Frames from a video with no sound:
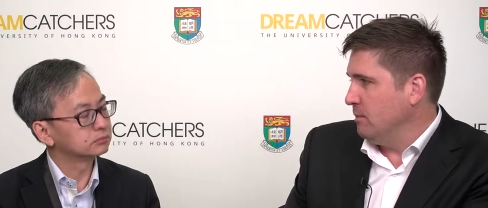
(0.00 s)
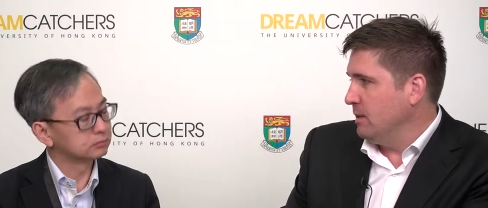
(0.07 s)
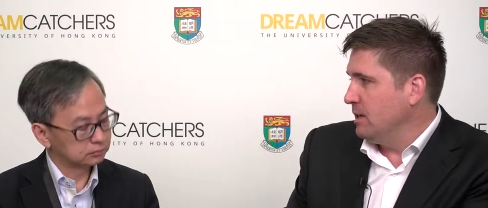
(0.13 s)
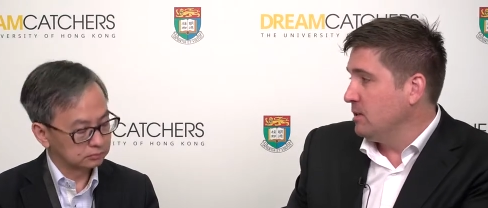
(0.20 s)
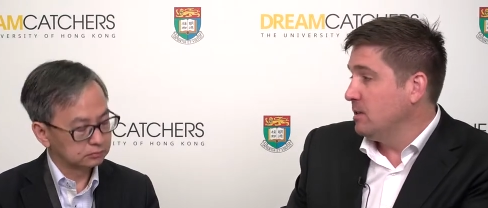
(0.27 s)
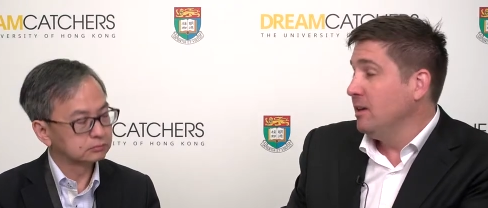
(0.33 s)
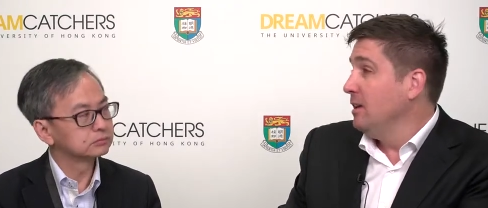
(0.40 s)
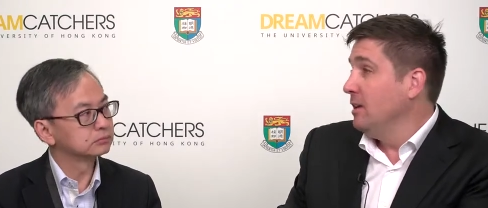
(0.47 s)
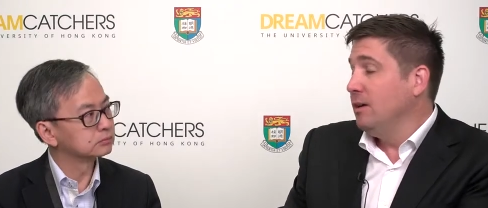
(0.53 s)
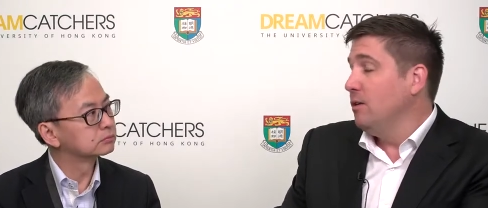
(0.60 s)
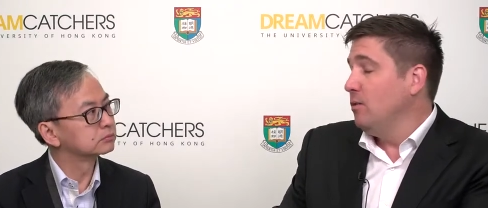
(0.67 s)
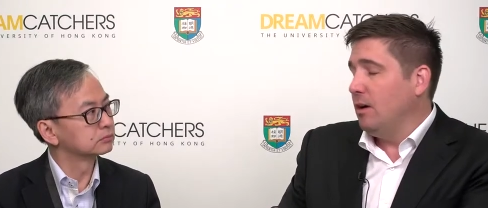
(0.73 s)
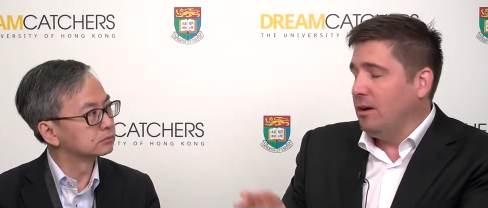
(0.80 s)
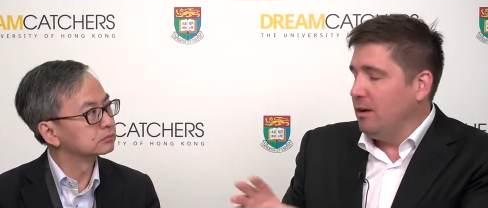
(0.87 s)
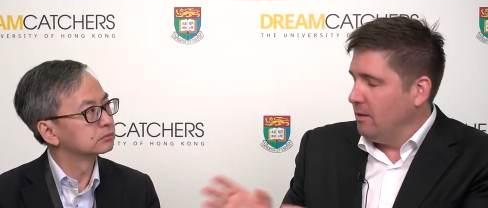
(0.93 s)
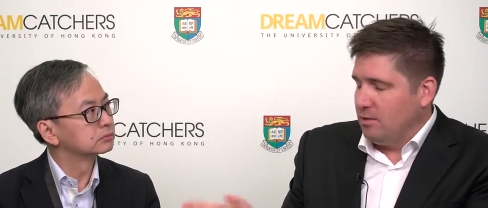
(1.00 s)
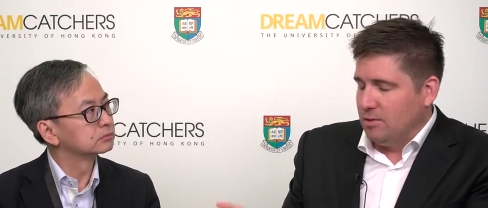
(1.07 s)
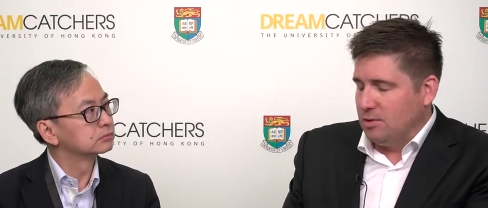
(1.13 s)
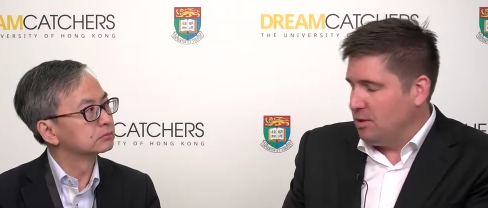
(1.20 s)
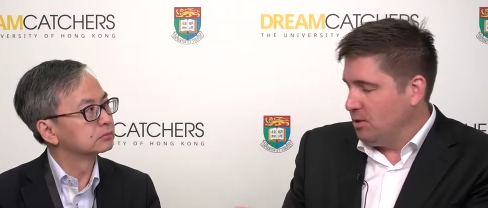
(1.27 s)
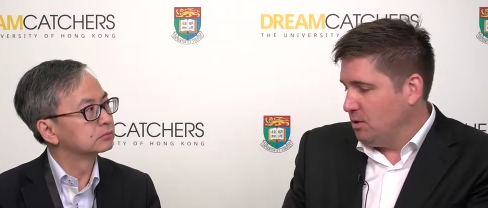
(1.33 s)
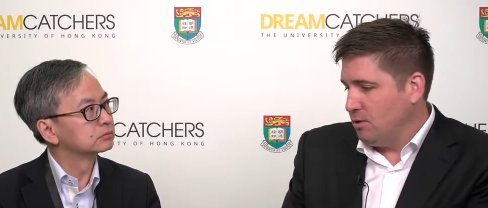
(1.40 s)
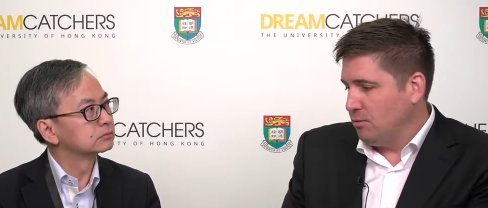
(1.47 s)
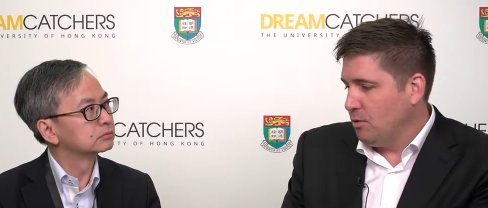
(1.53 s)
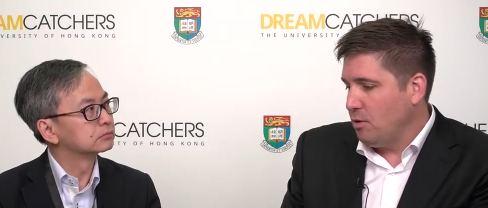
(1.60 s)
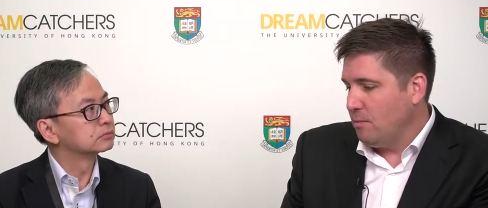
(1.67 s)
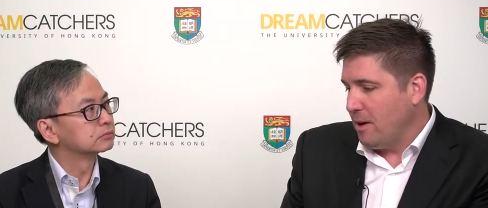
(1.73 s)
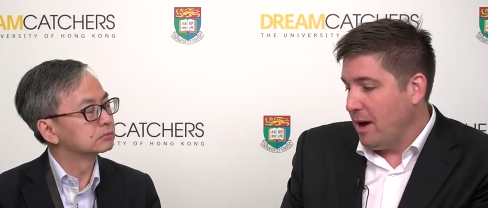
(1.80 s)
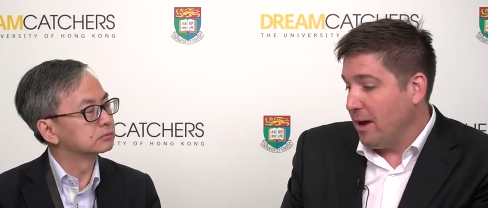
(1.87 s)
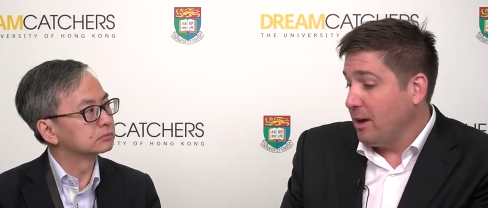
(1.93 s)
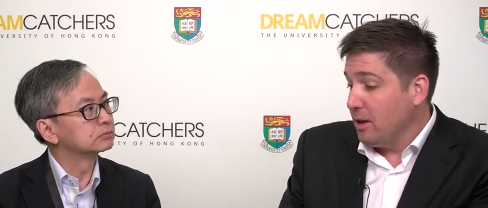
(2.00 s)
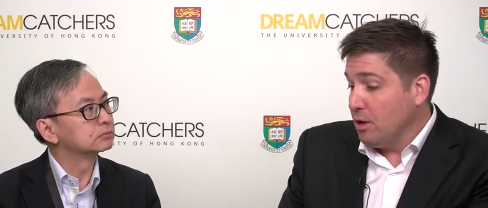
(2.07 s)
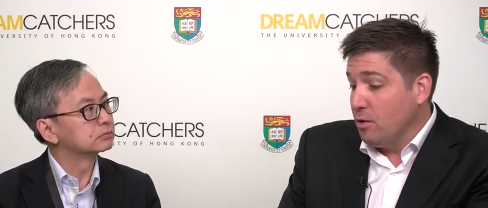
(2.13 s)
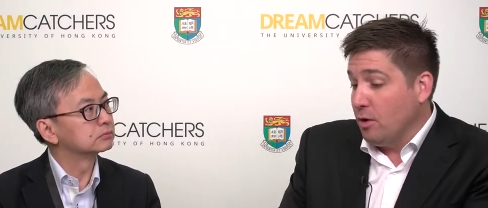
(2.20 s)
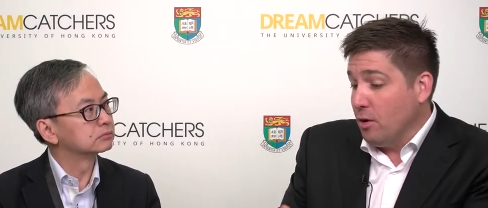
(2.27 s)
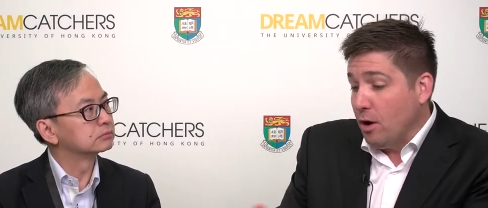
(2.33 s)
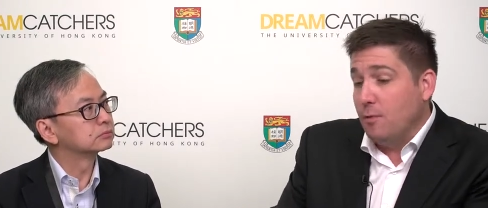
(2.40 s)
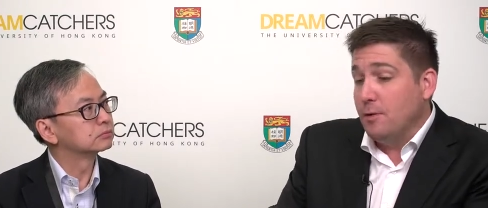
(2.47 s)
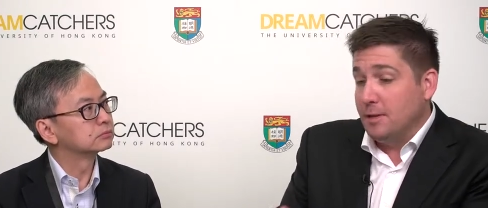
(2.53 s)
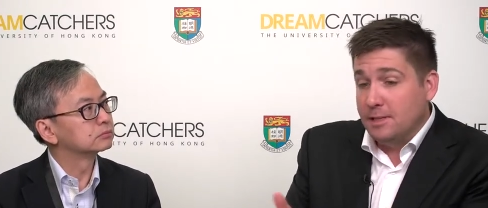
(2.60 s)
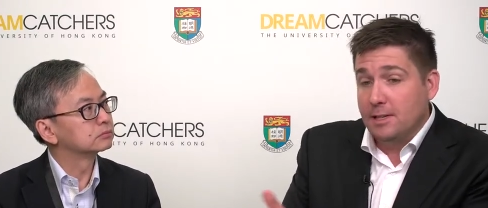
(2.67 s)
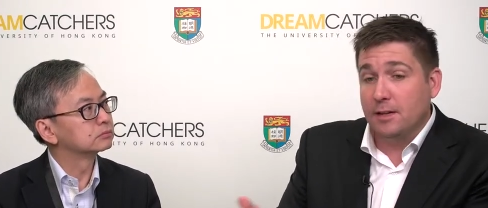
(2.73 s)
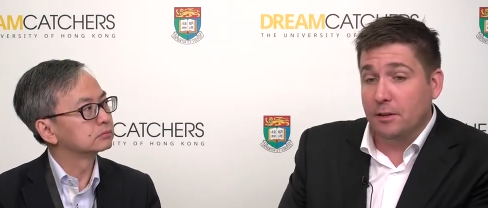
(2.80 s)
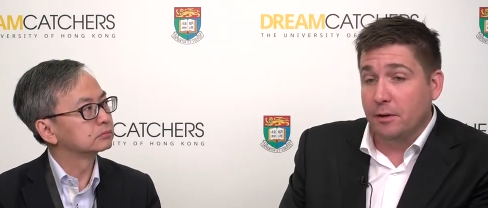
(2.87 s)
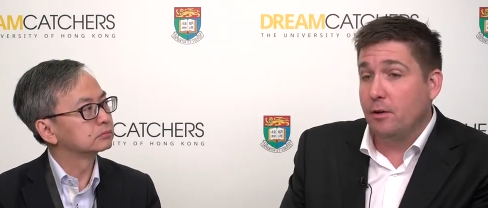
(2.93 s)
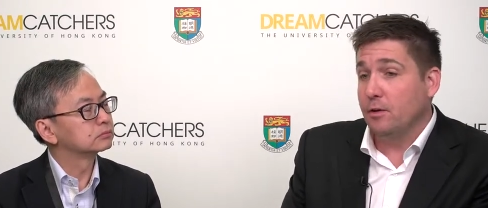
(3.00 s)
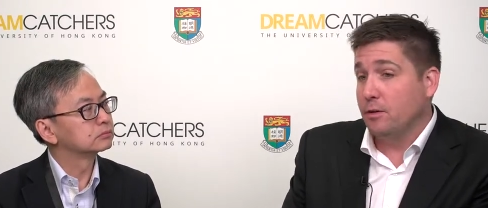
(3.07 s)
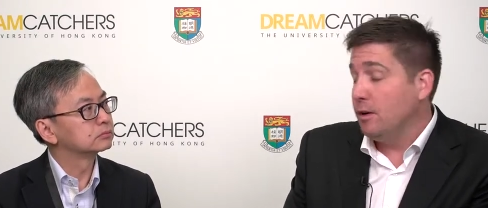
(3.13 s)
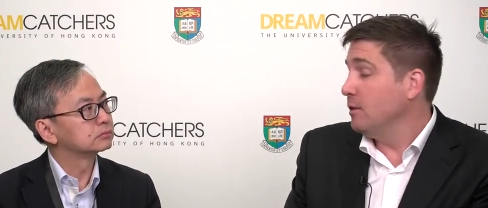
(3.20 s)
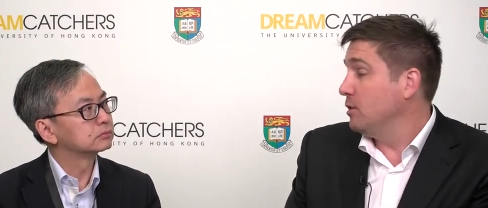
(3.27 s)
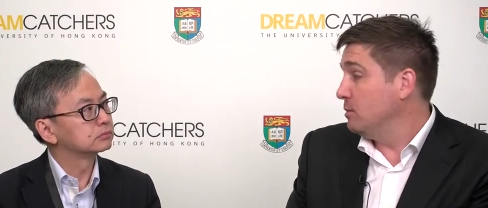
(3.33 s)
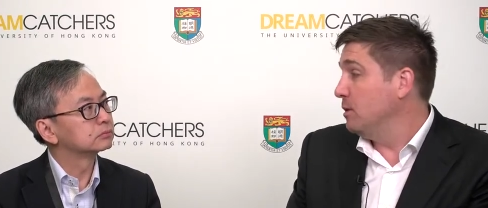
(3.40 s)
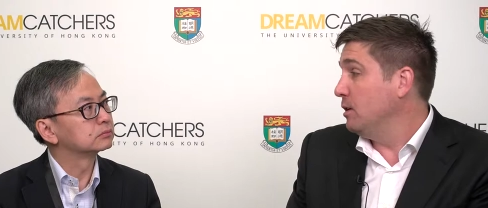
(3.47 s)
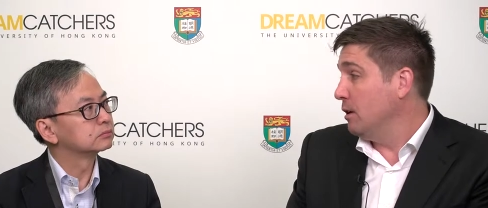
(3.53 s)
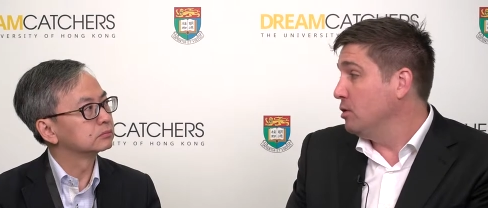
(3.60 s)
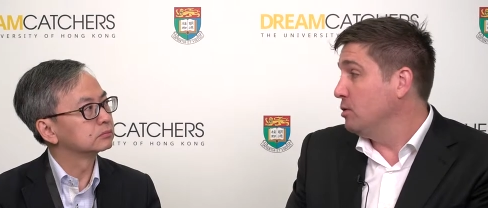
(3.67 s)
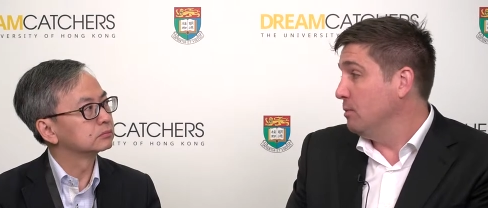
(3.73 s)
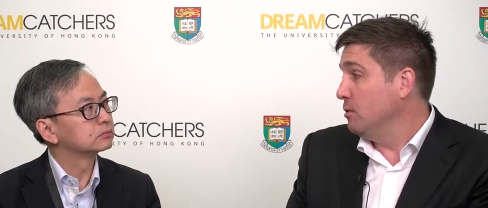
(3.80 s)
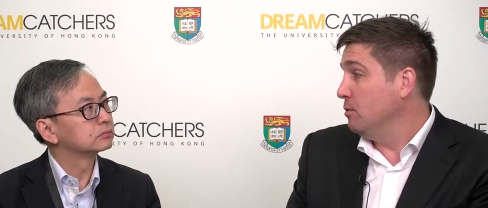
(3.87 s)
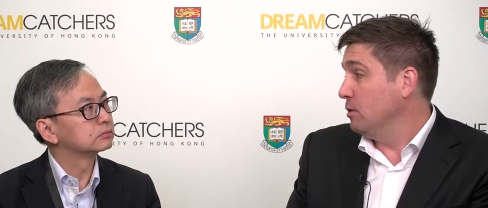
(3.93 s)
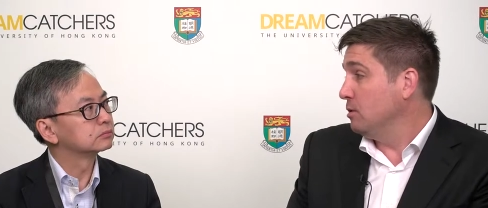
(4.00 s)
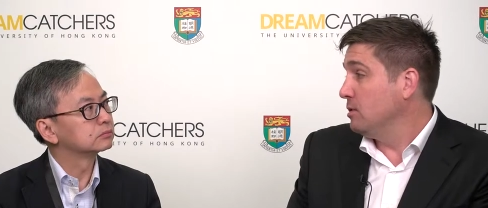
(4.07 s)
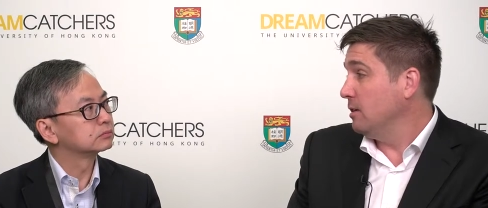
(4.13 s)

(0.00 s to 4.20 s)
Speaker 1: Because to, to, roll back, you can always say that Hong Kong has been an entrepreneurial